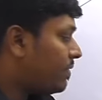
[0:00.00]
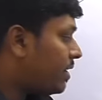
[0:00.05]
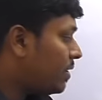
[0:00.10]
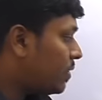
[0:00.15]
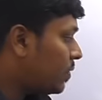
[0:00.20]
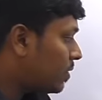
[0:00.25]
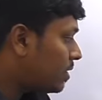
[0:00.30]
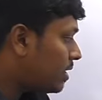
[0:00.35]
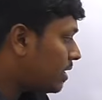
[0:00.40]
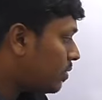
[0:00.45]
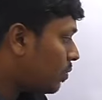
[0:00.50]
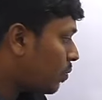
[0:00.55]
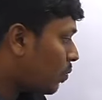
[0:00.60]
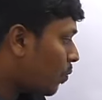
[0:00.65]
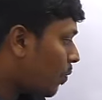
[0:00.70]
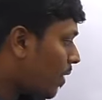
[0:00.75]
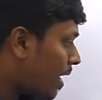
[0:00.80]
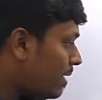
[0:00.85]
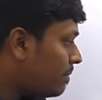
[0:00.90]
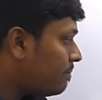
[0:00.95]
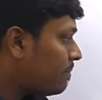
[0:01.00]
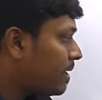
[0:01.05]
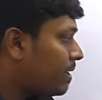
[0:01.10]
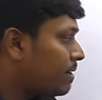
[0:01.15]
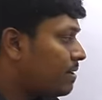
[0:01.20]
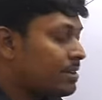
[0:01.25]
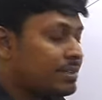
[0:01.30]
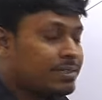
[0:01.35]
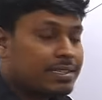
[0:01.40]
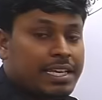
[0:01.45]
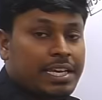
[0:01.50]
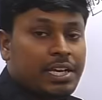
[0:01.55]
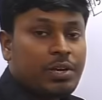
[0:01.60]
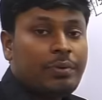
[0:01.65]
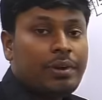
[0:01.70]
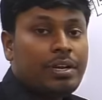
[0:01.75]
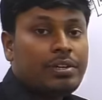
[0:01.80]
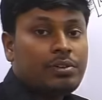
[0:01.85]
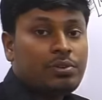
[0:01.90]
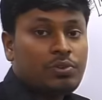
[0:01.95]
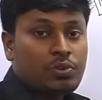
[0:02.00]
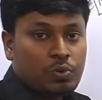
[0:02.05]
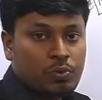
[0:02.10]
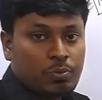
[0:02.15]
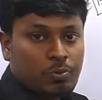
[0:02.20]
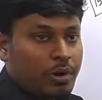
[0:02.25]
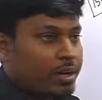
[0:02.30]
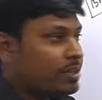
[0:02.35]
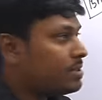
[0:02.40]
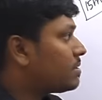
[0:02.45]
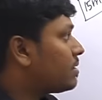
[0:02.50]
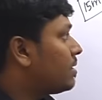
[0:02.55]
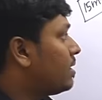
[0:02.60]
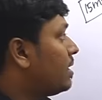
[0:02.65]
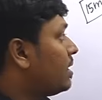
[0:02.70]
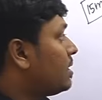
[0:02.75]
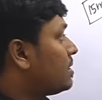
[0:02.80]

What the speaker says: We know that 1 man is equal to 2 boys.